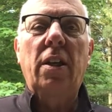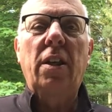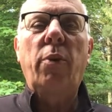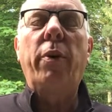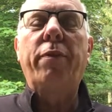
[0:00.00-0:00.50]

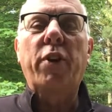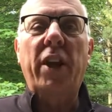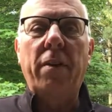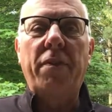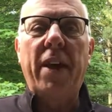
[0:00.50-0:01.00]
that we
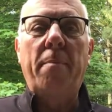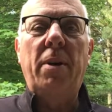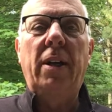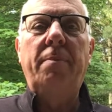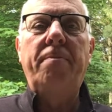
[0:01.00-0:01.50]
forgive them,
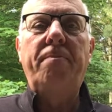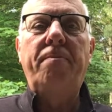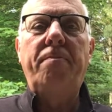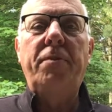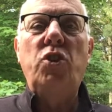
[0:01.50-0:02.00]

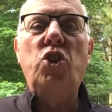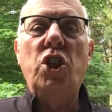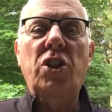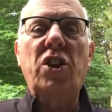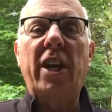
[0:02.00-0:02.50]

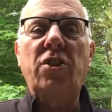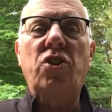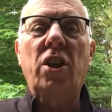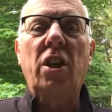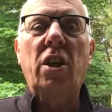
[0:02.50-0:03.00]
just
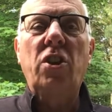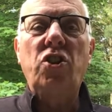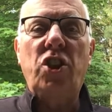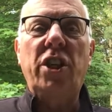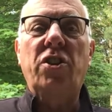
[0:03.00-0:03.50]
as
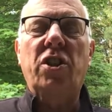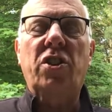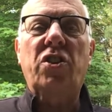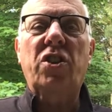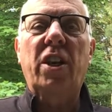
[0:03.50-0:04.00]

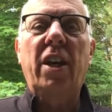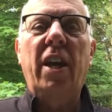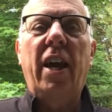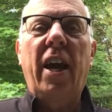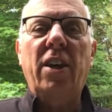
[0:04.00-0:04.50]
Jesus
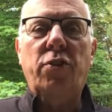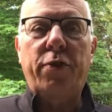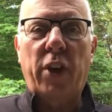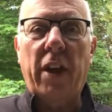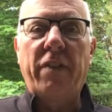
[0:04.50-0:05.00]
has
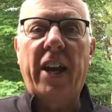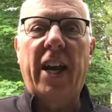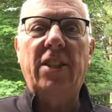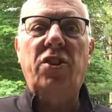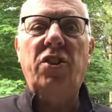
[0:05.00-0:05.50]
forgiven
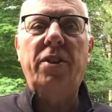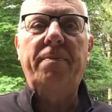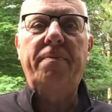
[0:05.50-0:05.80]
us.